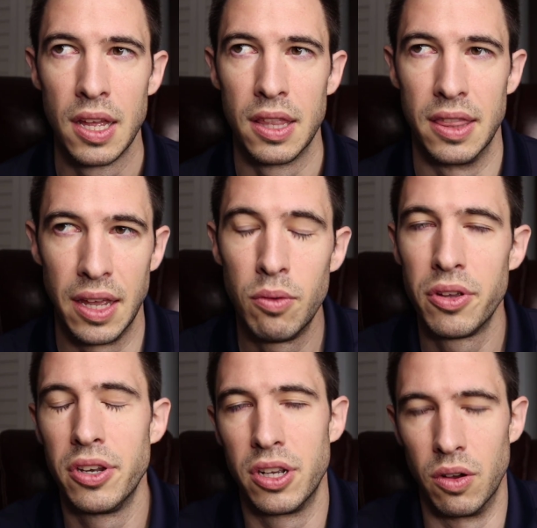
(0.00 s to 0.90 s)
They
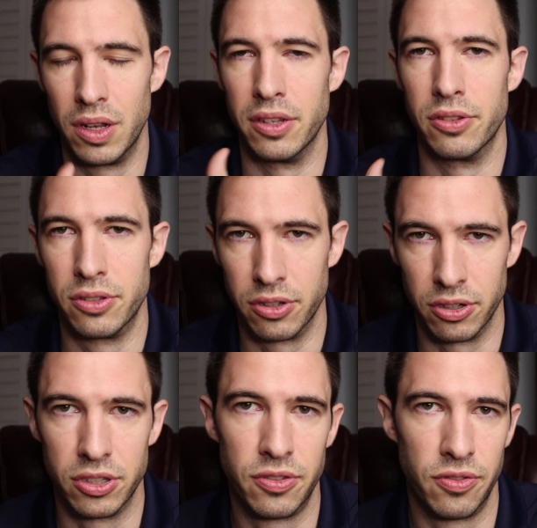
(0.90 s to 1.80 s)
want you to go in and
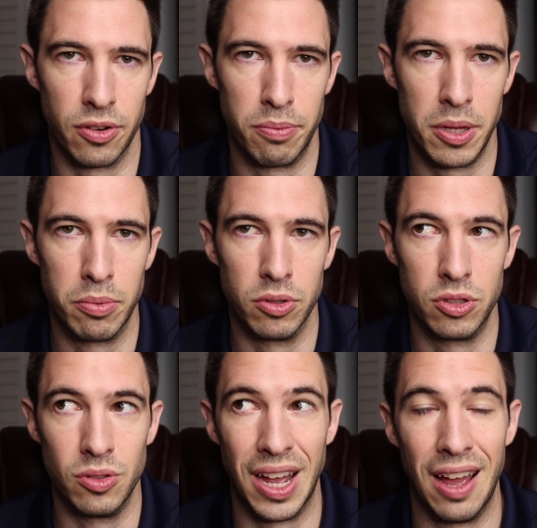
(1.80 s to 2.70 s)
search for people
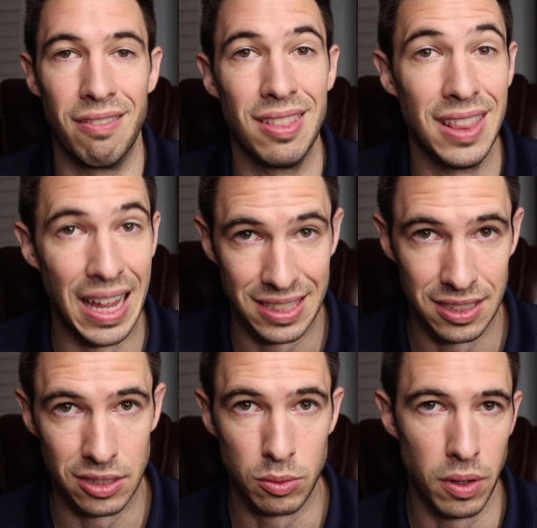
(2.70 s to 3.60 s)
to have
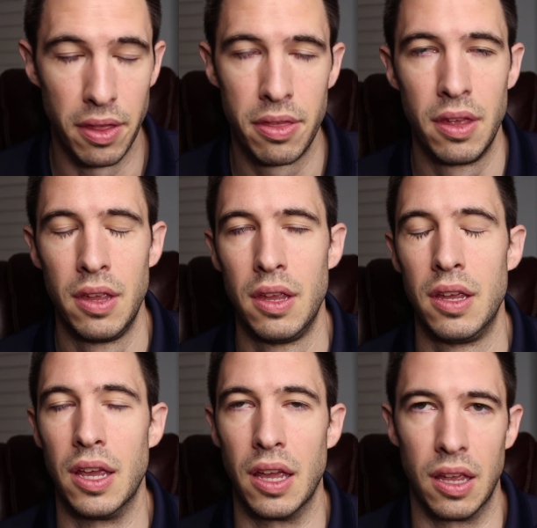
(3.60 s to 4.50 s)
lessons with,
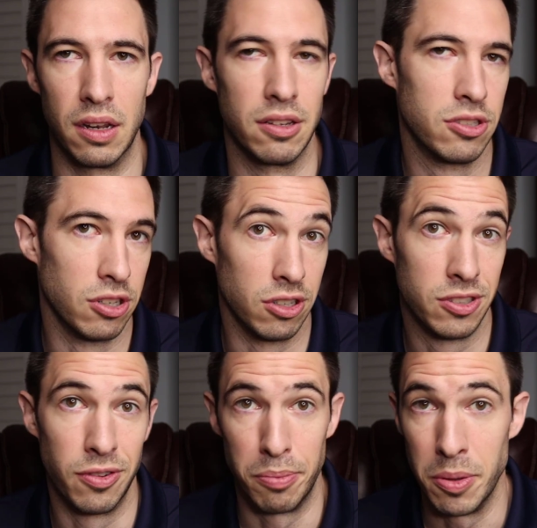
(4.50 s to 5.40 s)
and search
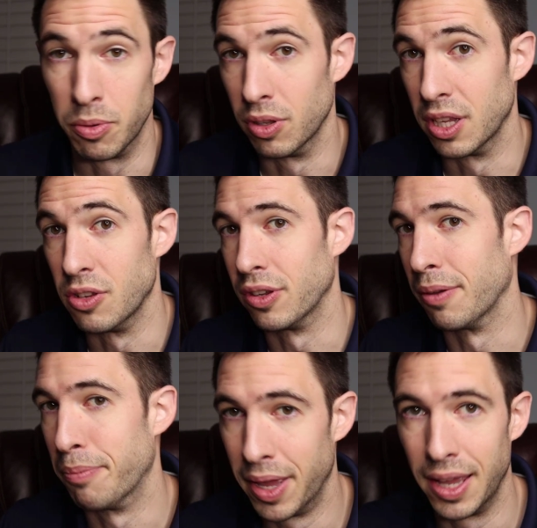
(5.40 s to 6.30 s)
for people that you
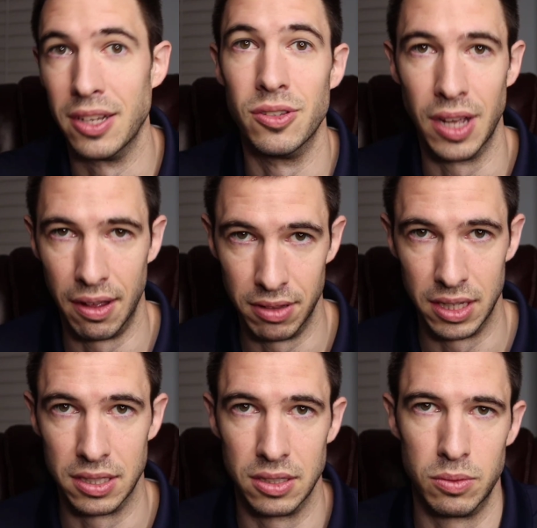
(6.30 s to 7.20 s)
can pay to have
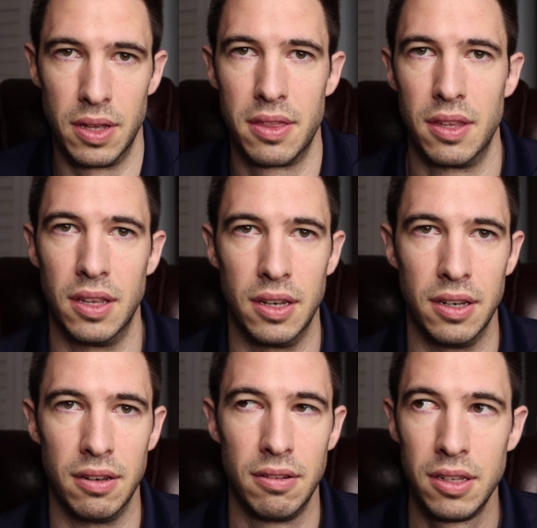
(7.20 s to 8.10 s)
lessons with,
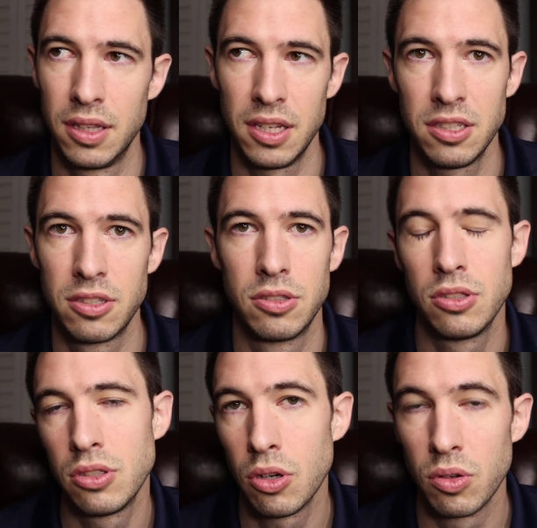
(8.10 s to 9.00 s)
and that's
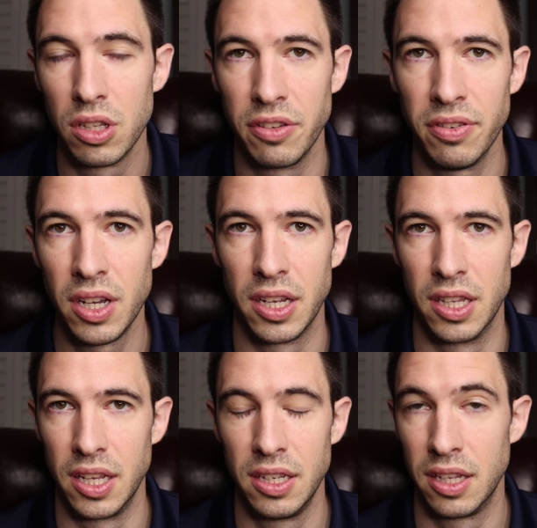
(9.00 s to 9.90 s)
totally fine.
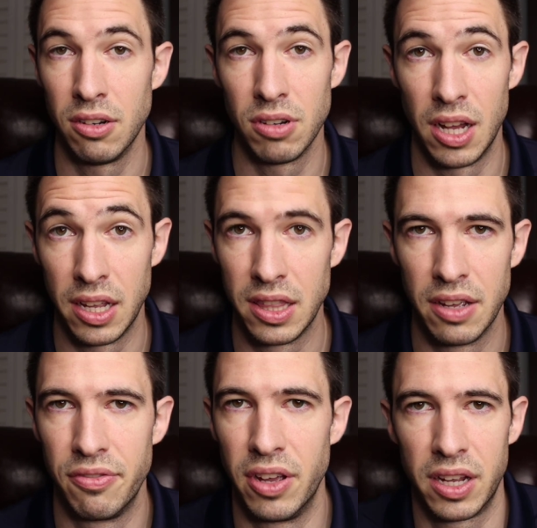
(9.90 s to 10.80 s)
They don't hide
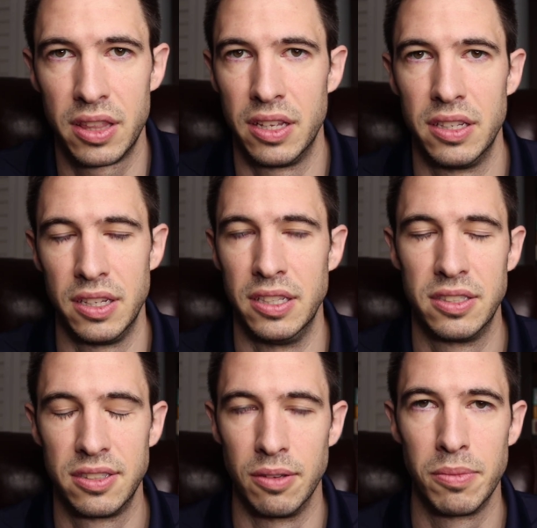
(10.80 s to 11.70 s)
that fact that
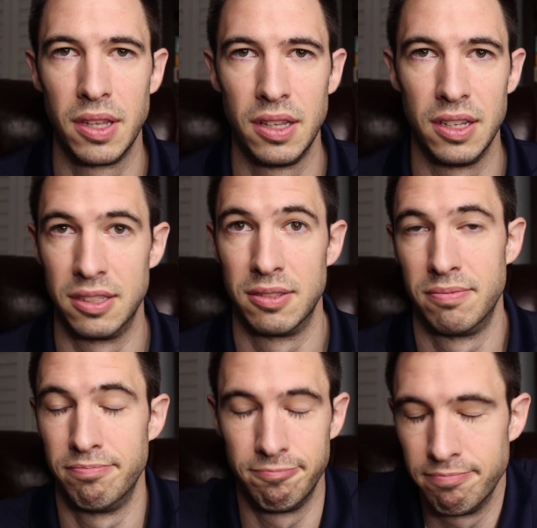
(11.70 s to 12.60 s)

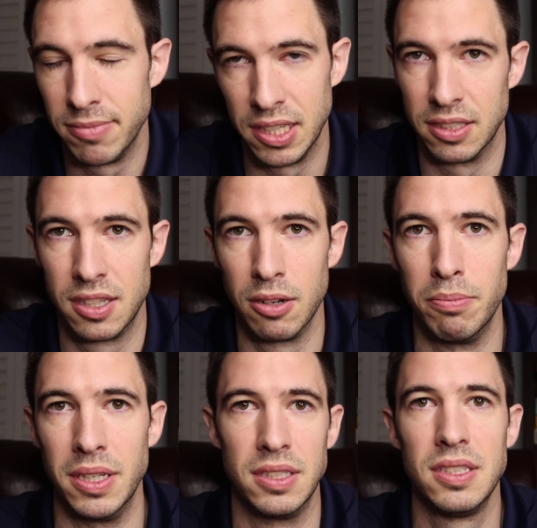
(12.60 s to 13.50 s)
it's their
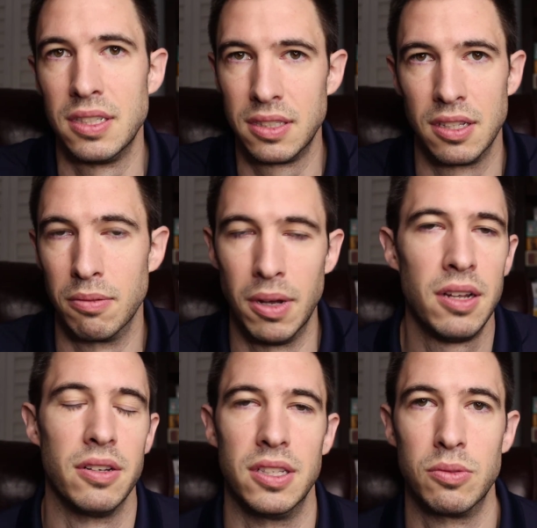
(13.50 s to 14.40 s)
business, it's their
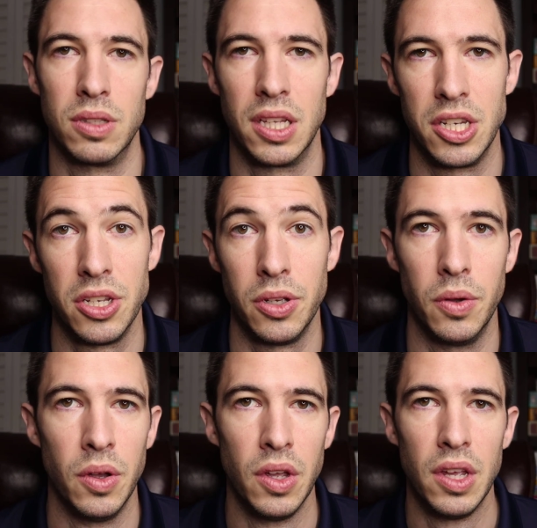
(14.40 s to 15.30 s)
model, it's what they do.